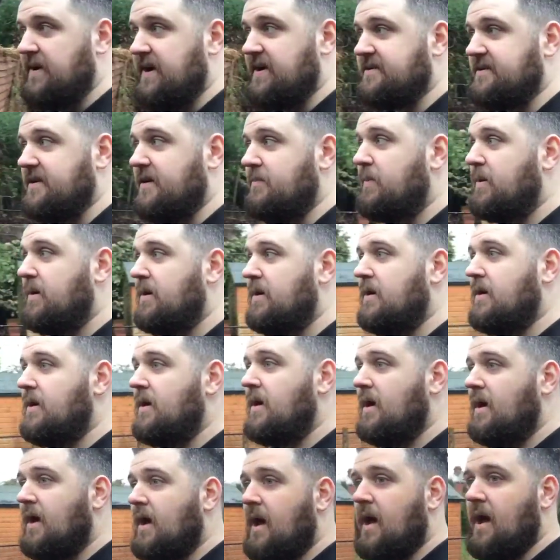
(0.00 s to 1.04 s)
picks up
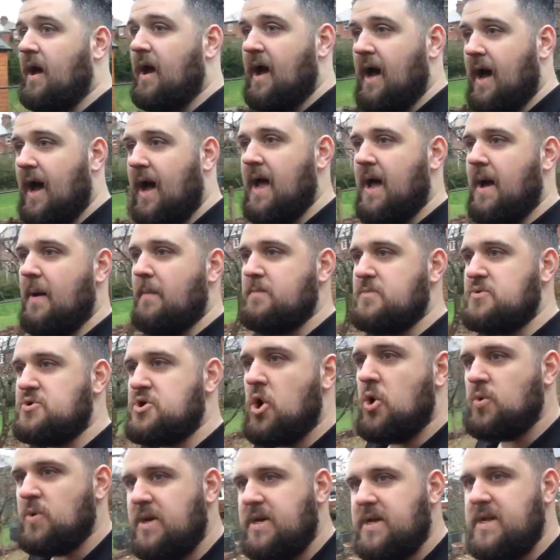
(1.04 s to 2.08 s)
I am
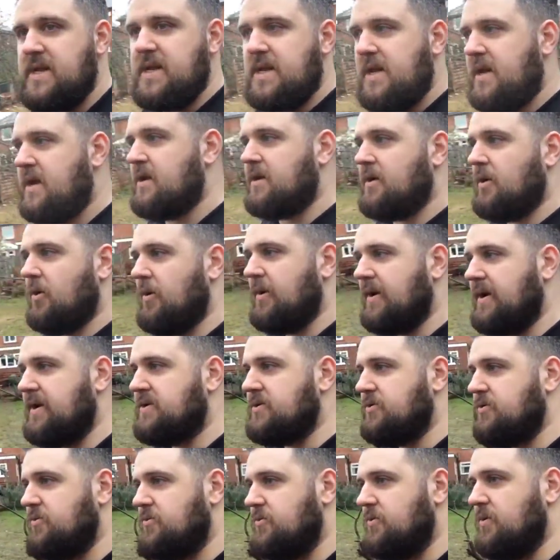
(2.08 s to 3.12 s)
totally going
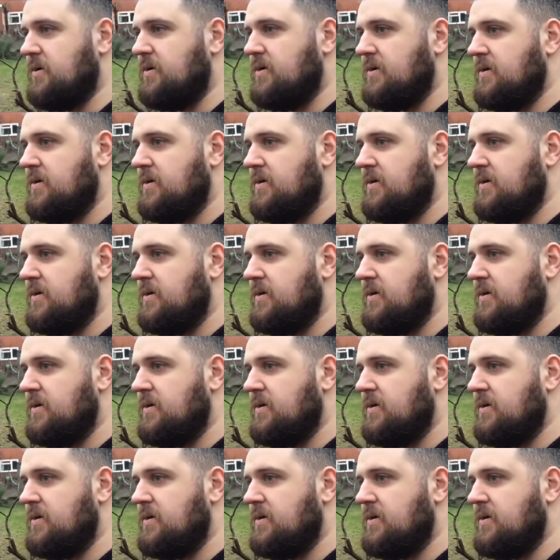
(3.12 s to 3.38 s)
to